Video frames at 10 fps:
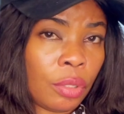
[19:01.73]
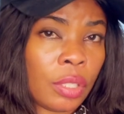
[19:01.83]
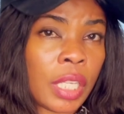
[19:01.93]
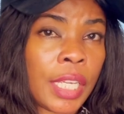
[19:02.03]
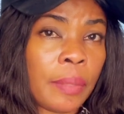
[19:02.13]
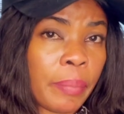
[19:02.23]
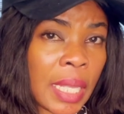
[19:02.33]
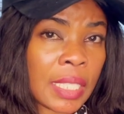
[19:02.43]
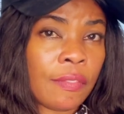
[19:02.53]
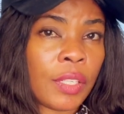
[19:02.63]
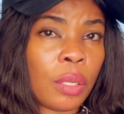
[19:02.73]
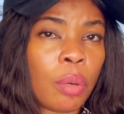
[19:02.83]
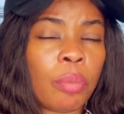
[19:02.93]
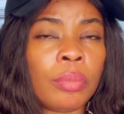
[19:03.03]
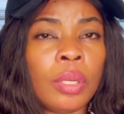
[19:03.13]
just like a passive
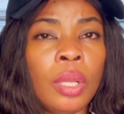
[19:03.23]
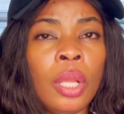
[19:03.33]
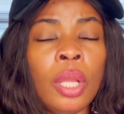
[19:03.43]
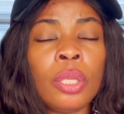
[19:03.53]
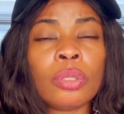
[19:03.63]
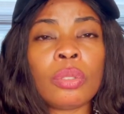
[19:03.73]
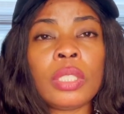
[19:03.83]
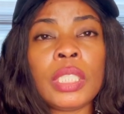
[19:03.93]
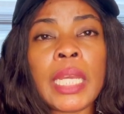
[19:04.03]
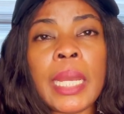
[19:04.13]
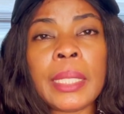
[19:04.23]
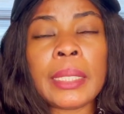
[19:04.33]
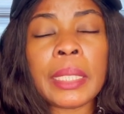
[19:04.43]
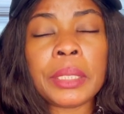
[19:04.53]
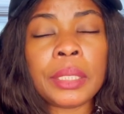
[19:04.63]
income. So yeah,
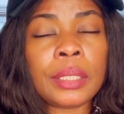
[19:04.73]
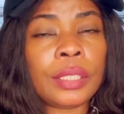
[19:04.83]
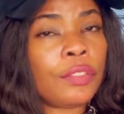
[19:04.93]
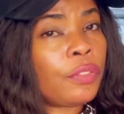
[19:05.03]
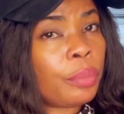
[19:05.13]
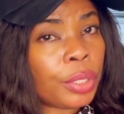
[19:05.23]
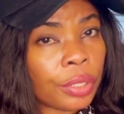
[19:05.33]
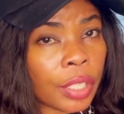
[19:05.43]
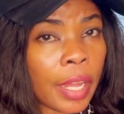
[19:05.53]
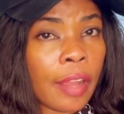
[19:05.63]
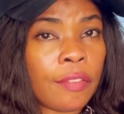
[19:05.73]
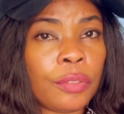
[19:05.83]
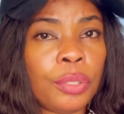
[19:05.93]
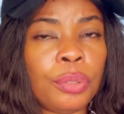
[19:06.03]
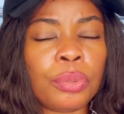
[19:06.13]
that is the information I have for
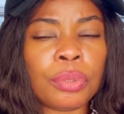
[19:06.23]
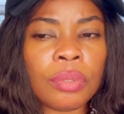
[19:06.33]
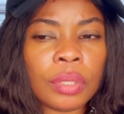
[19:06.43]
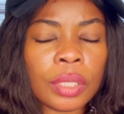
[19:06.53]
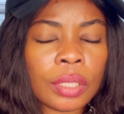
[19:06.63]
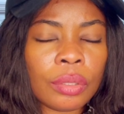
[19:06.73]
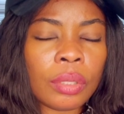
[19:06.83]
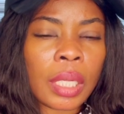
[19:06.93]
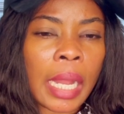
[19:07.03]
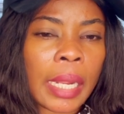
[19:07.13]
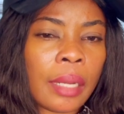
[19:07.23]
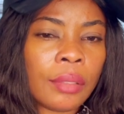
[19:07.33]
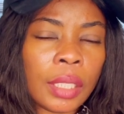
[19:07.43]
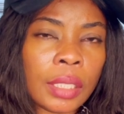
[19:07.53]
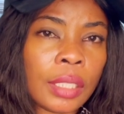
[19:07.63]
you. So it's, you, I can't
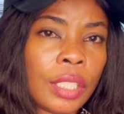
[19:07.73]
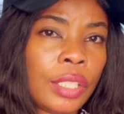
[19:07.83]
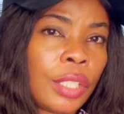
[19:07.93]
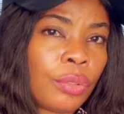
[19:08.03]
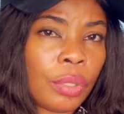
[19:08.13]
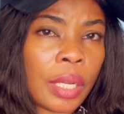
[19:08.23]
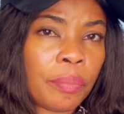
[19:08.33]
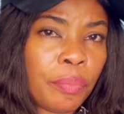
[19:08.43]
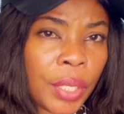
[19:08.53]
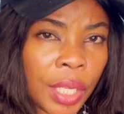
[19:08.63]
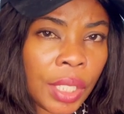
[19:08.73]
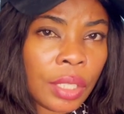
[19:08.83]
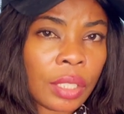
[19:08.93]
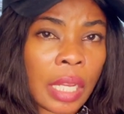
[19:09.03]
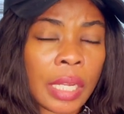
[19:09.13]
really say yes you can pay
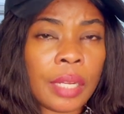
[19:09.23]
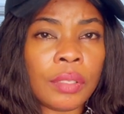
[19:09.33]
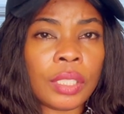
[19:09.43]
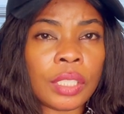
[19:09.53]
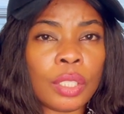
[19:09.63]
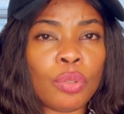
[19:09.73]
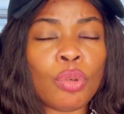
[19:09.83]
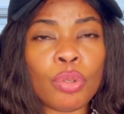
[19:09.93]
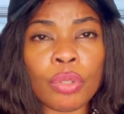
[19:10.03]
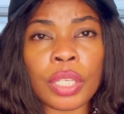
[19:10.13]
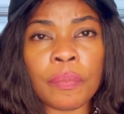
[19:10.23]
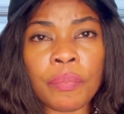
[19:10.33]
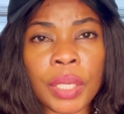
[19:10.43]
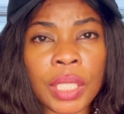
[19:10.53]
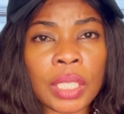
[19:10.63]
it, I can't really say no you can
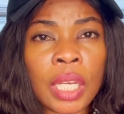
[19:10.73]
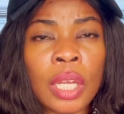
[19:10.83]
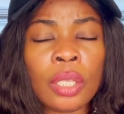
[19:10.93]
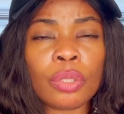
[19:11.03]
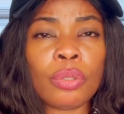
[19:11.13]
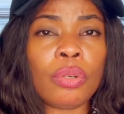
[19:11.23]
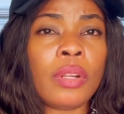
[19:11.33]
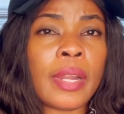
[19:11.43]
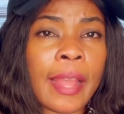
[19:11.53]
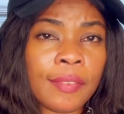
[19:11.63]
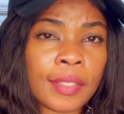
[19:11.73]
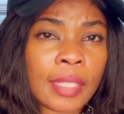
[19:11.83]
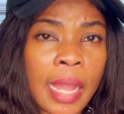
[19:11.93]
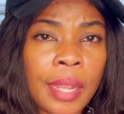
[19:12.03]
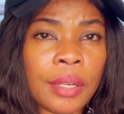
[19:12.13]
pay it. So your
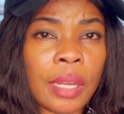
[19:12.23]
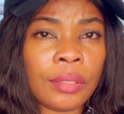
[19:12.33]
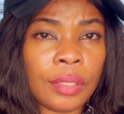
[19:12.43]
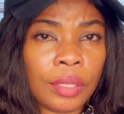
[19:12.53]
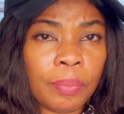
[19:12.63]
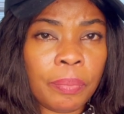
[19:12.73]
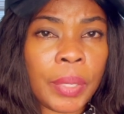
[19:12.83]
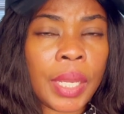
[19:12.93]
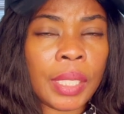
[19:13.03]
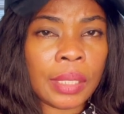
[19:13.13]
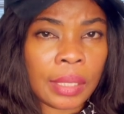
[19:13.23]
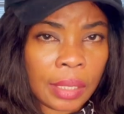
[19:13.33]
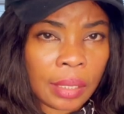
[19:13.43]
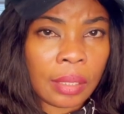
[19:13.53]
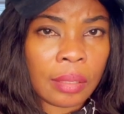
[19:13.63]
lifestyle now
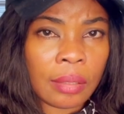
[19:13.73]
depends.